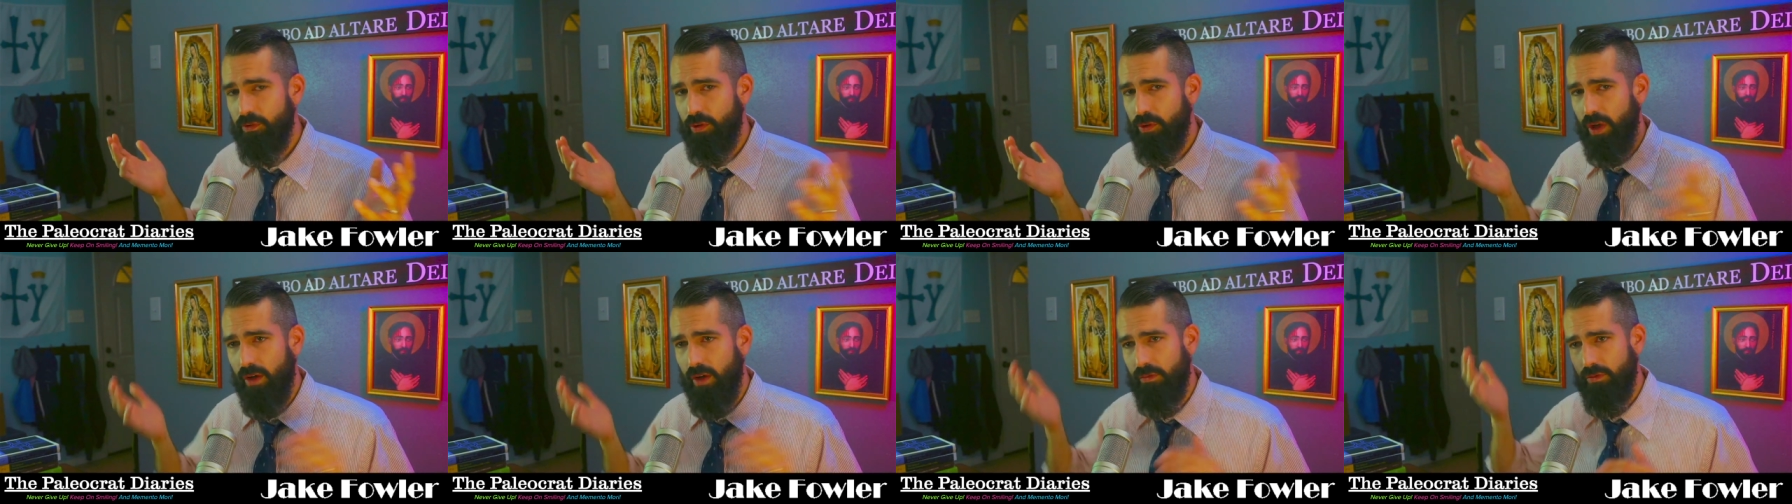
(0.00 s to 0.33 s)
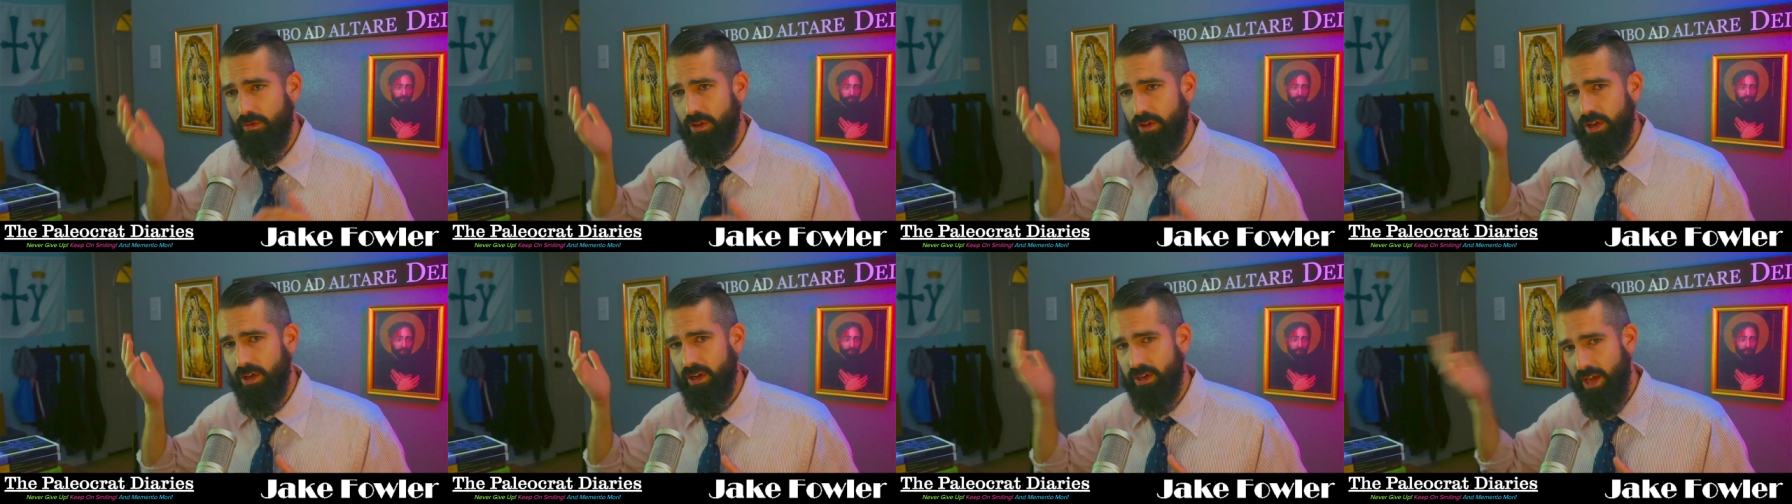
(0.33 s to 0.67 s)
You have
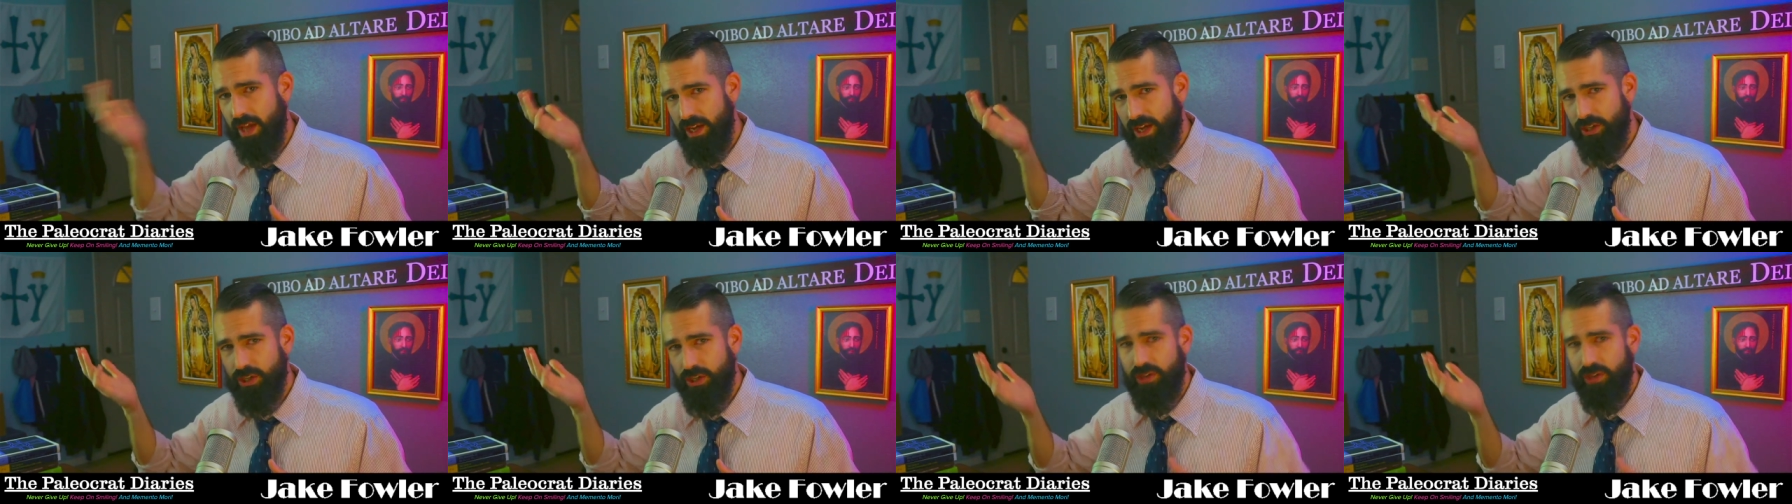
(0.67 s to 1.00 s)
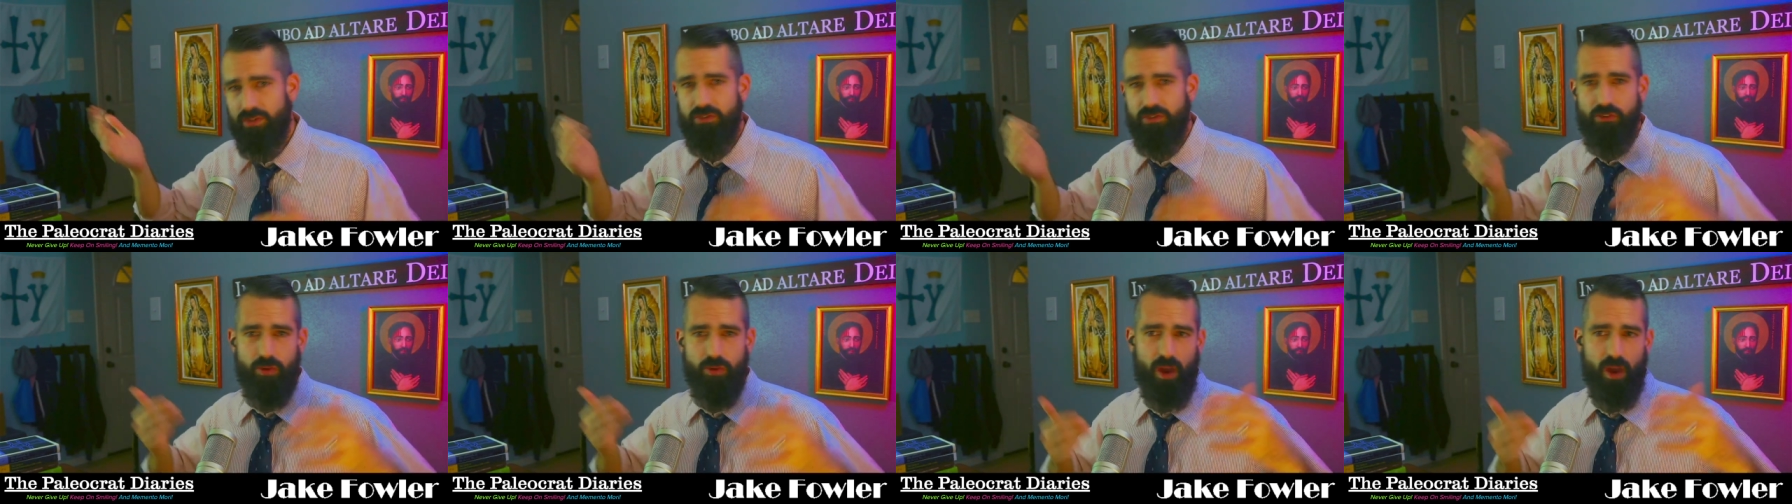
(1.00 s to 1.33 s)
the
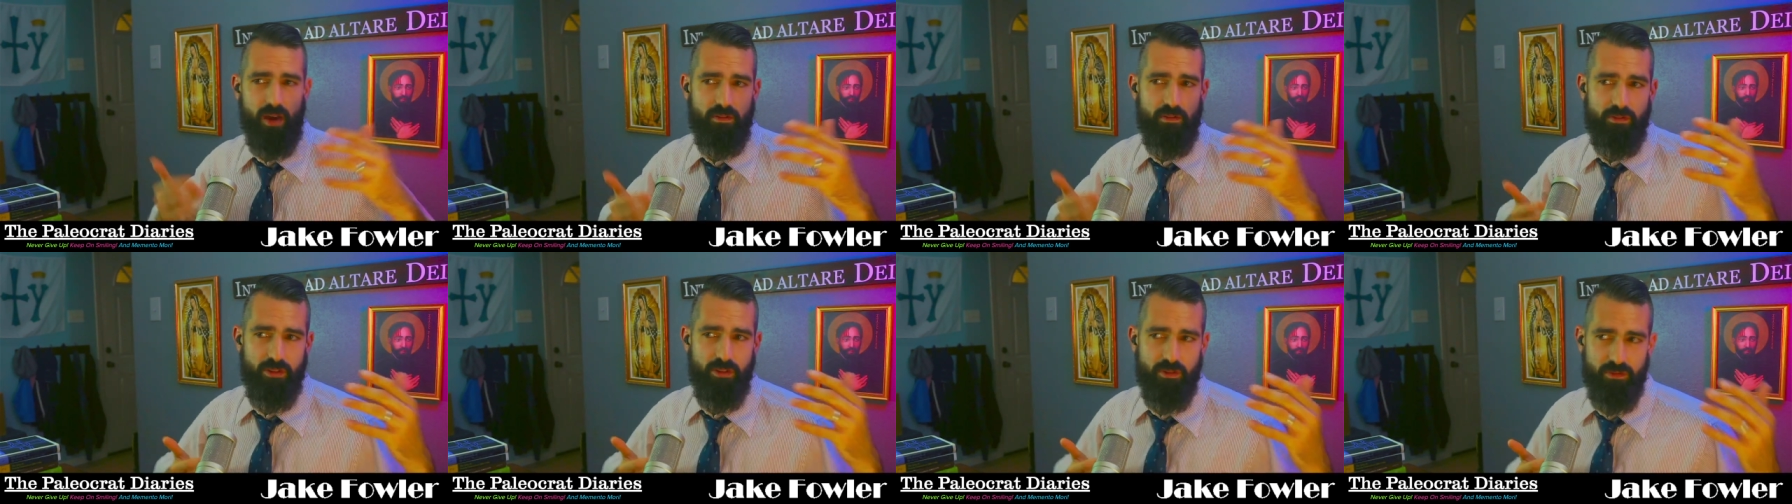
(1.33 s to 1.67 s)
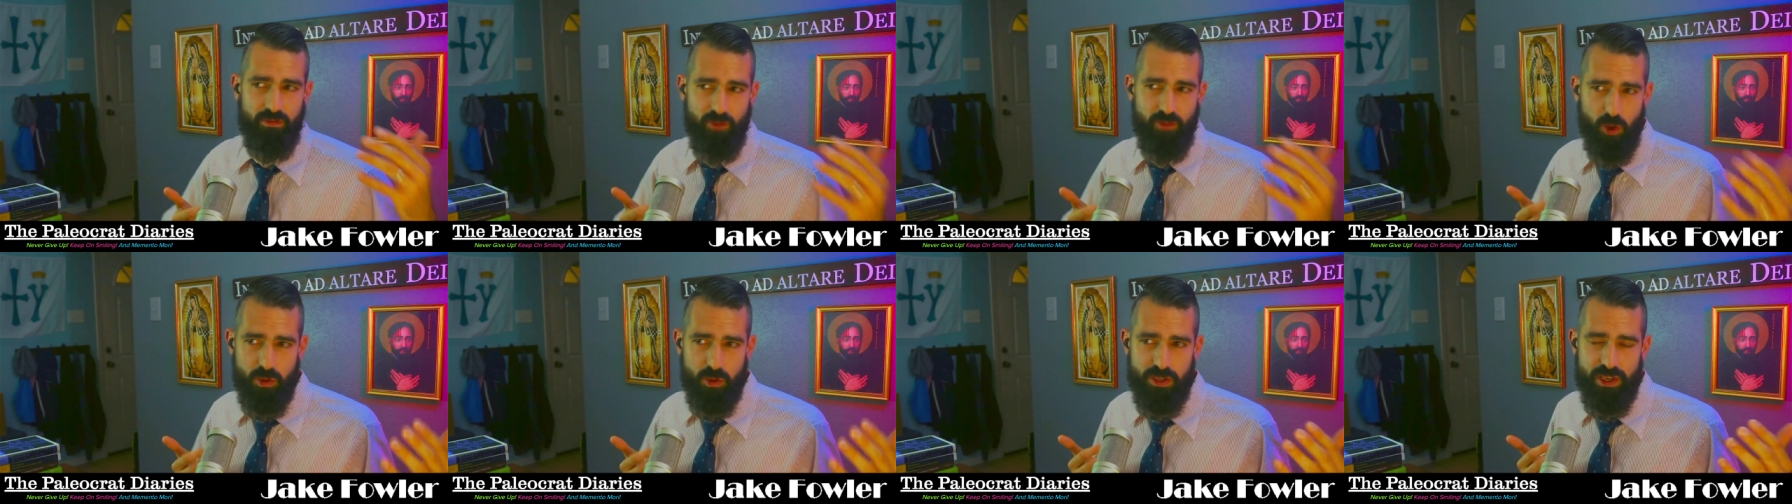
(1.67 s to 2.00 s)
Ignatians, you have the
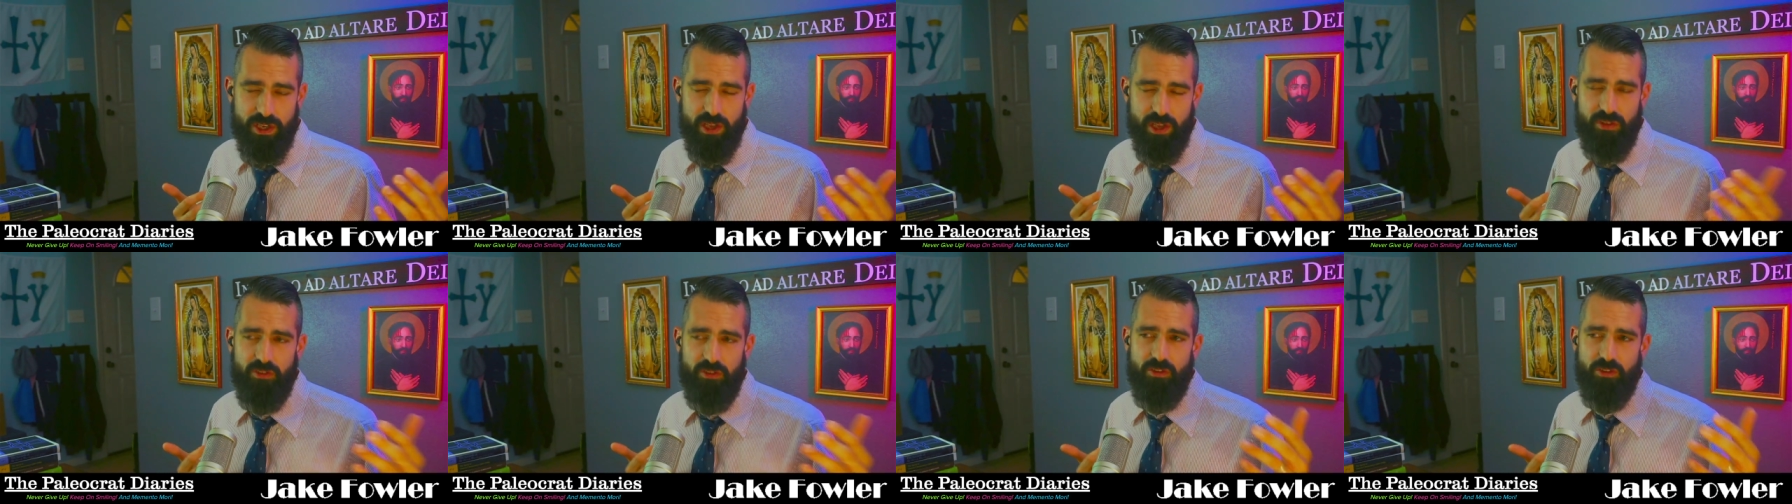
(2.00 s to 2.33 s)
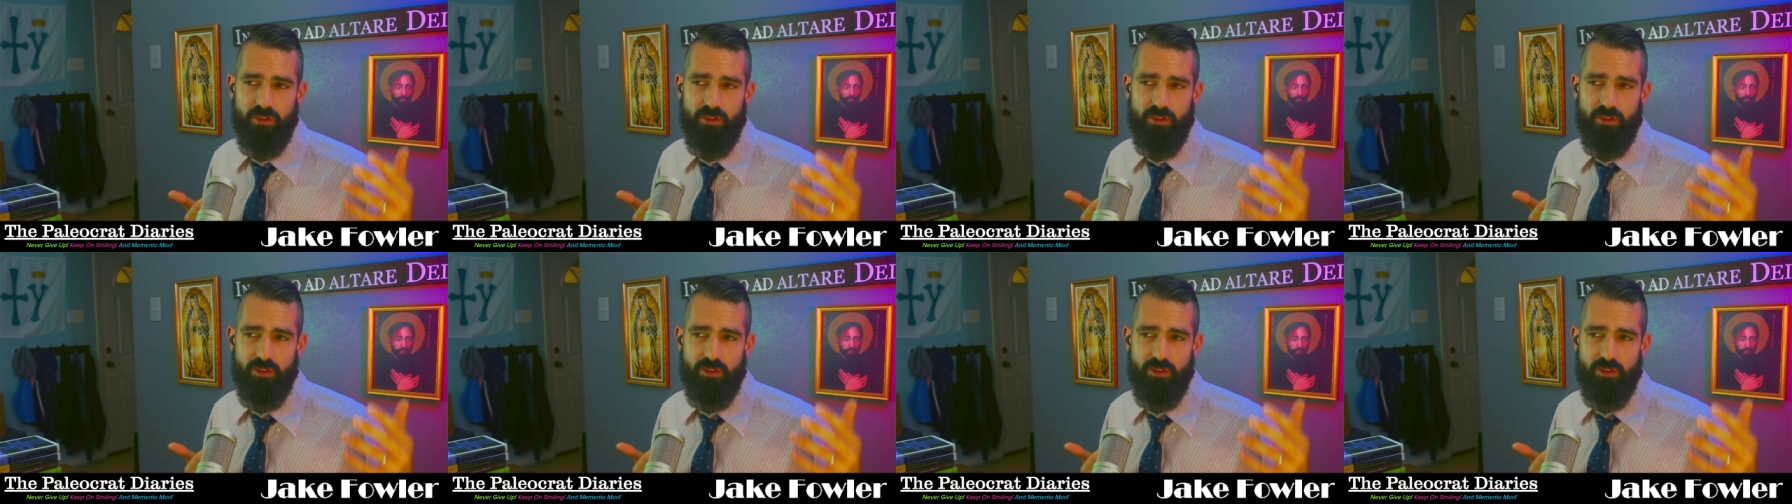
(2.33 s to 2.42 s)
Photians.